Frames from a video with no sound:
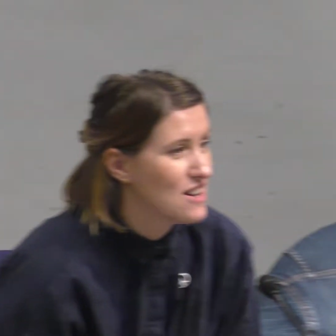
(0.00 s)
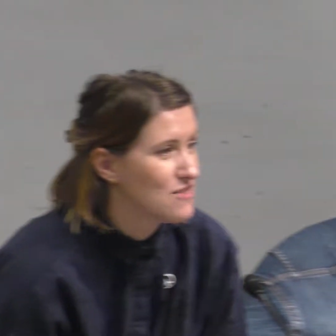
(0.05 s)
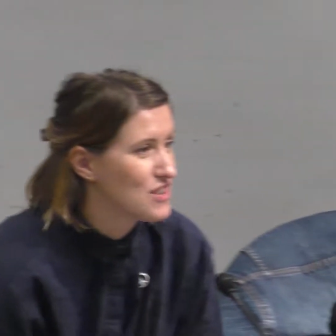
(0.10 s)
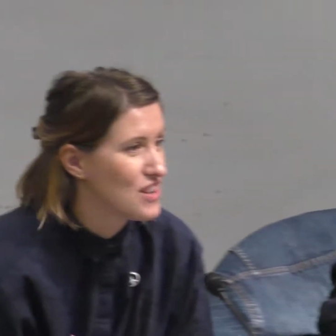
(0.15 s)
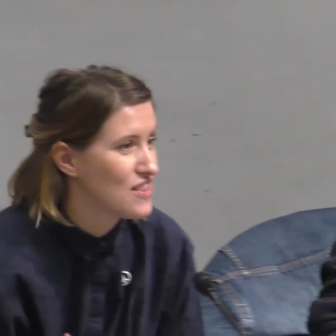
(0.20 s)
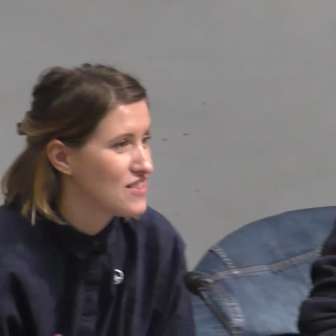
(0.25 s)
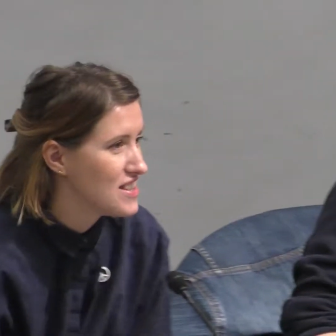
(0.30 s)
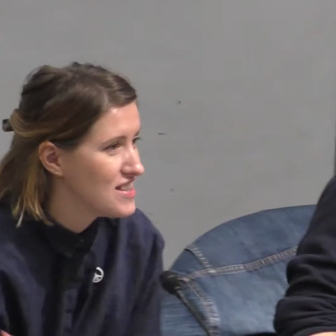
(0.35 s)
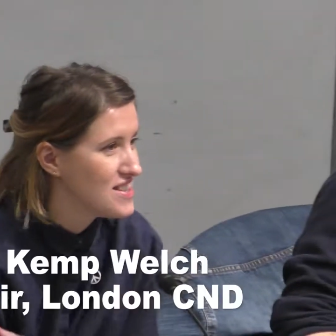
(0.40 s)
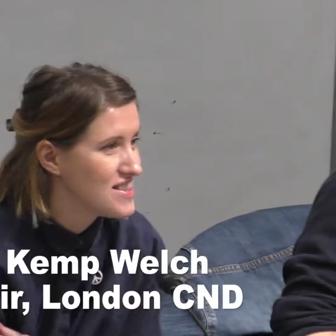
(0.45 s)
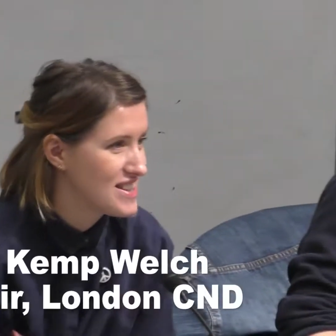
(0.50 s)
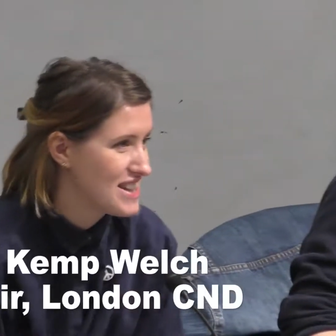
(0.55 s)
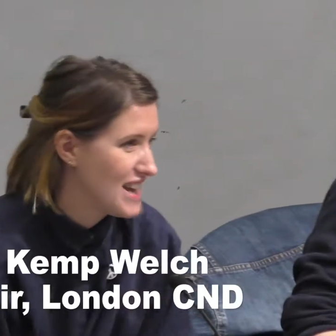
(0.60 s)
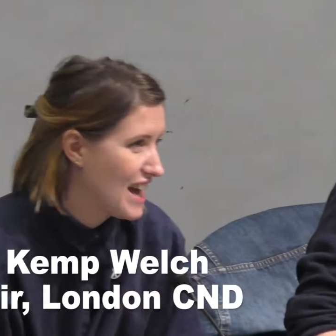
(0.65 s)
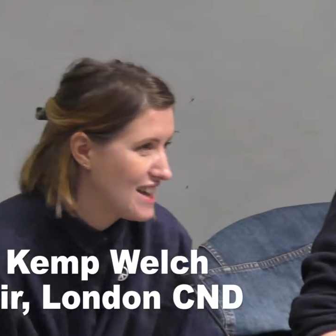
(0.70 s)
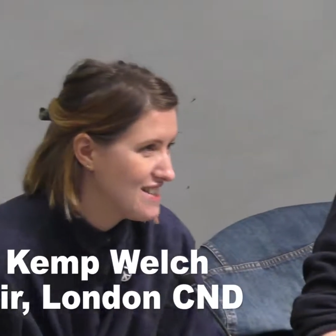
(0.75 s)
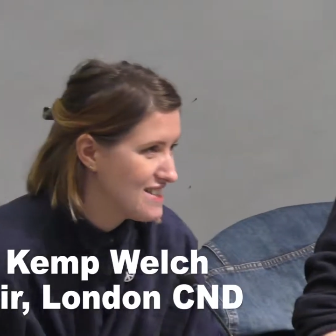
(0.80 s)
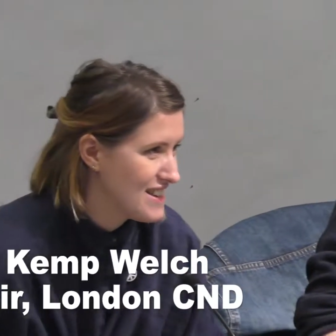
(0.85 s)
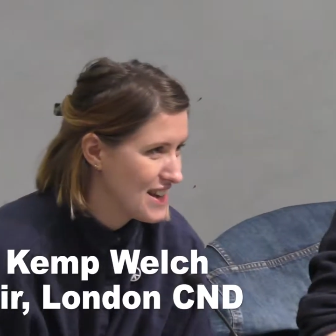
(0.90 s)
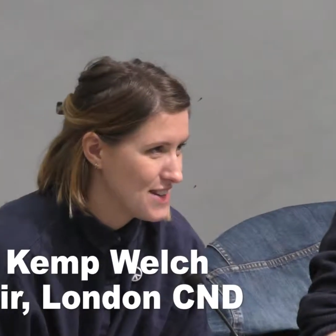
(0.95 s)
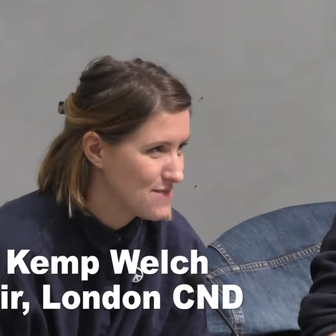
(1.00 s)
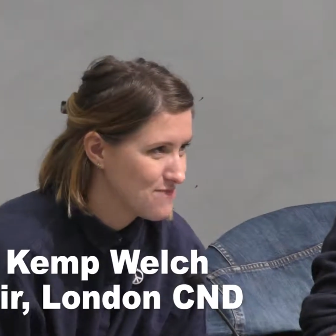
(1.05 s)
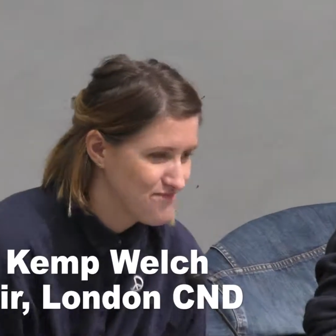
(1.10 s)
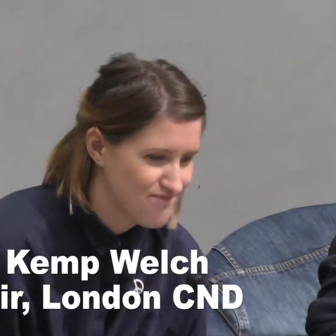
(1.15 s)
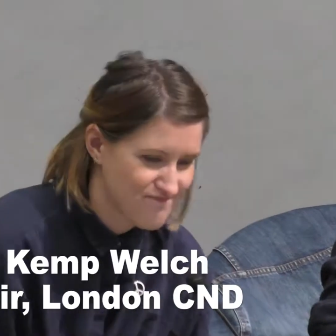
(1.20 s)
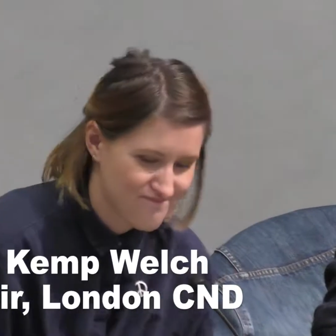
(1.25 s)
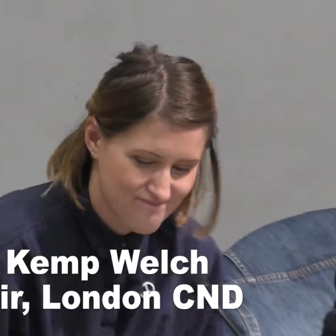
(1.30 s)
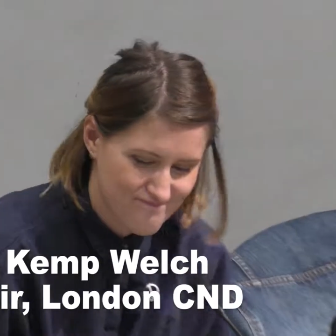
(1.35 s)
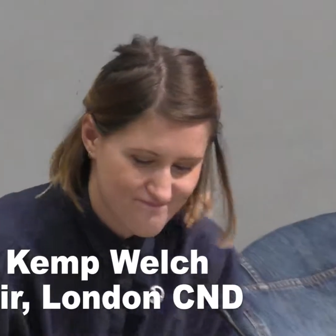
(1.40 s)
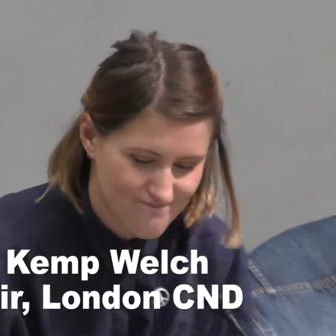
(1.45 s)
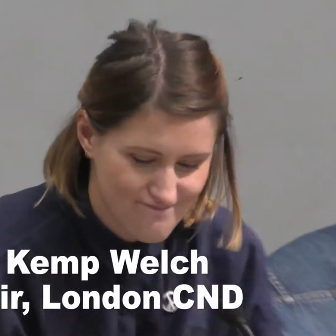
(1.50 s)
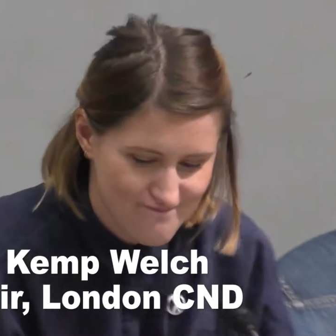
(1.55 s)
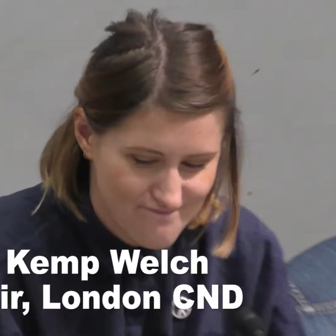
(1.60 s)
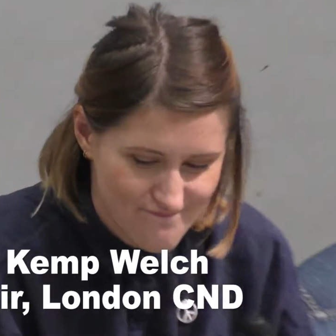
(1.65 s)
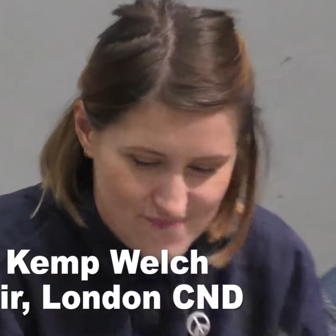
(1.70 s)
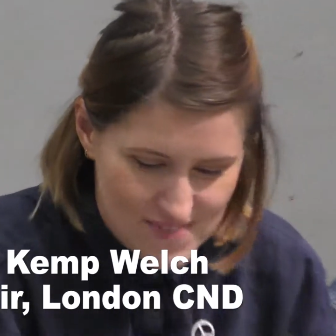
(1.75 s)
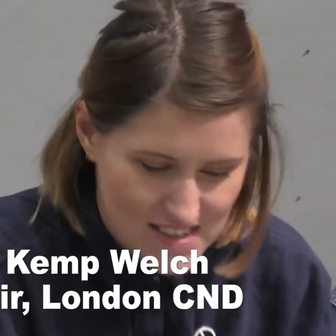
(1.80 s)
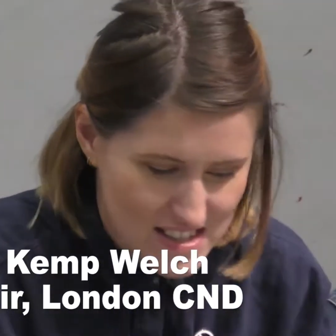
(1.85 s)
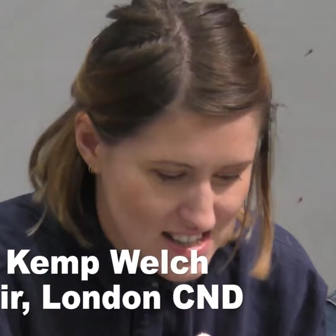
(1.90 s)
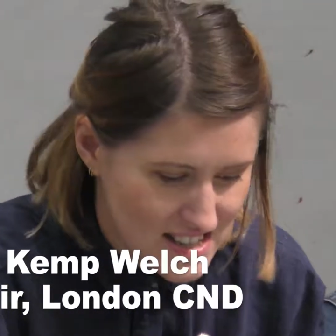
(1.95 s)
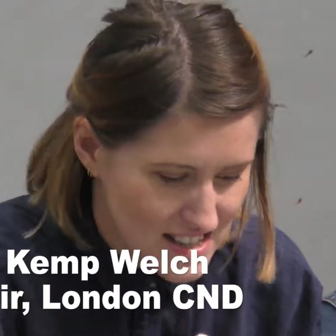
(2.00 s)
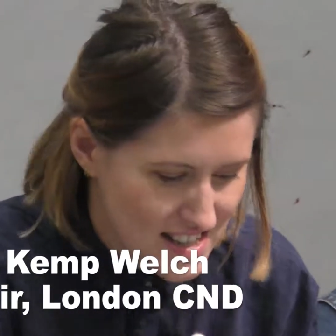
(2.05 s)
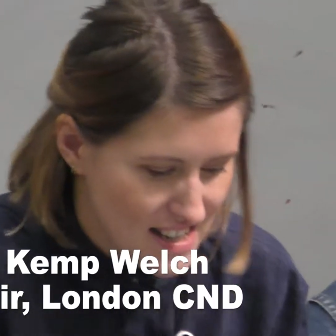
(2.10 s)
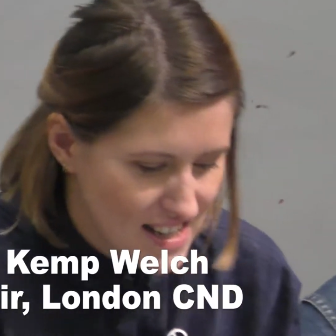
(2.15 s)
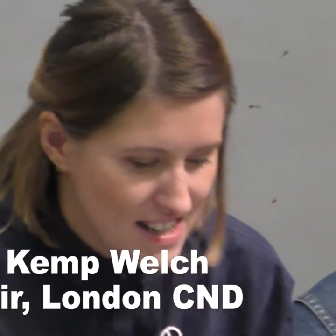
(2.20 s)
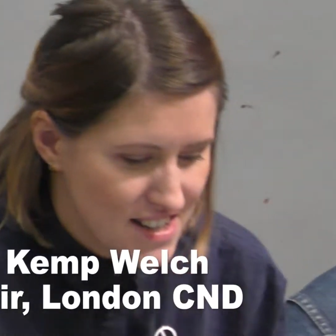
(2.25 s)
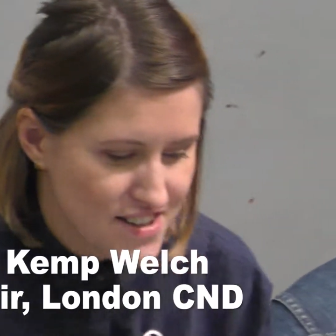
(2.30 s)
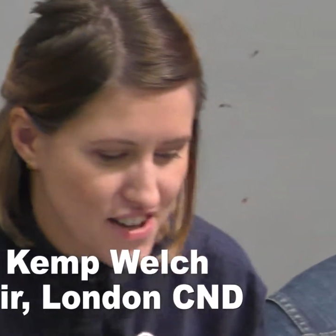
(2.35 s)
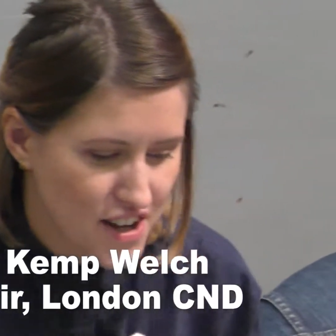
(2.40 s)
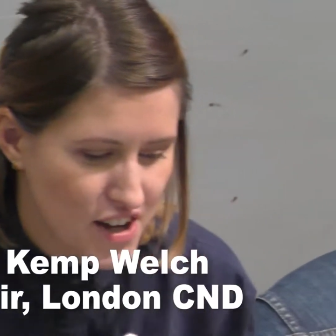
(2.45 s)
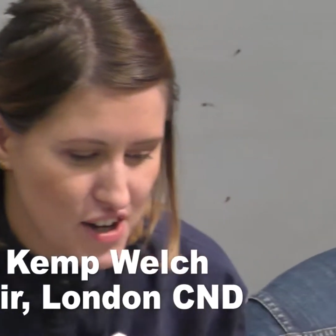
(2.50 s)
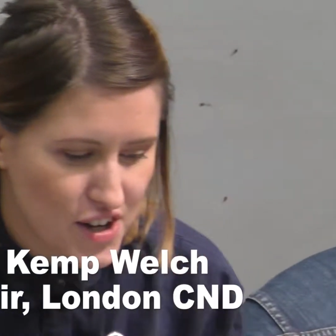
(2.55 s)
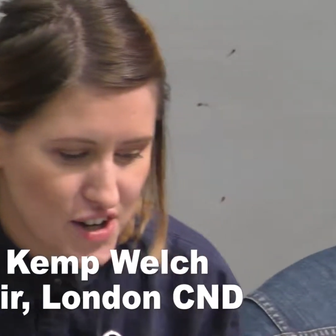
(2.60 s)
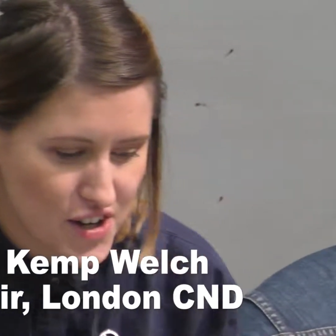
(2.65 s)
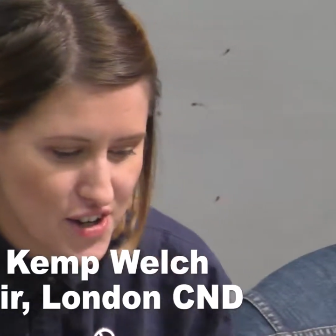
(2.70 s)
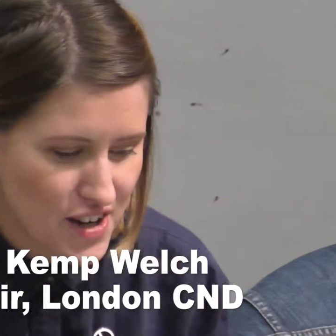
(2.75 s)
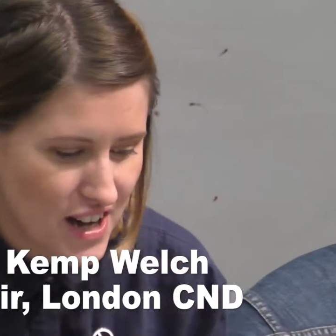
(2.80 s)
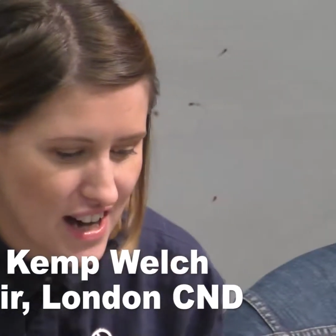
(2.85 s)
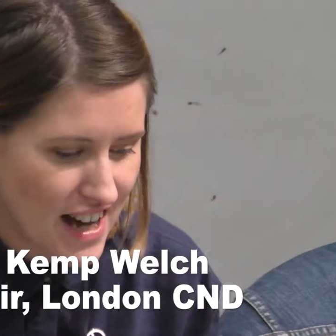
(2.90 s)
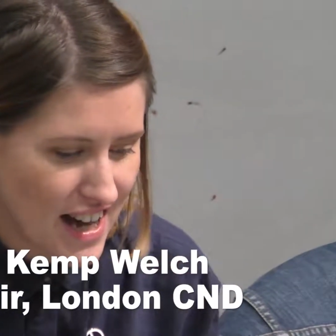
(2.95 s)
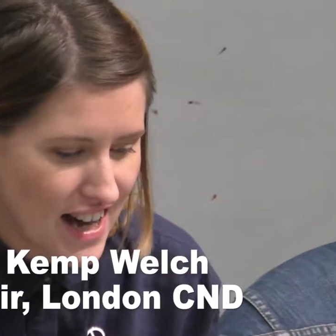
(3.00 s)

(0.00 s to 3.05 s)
of London CND. So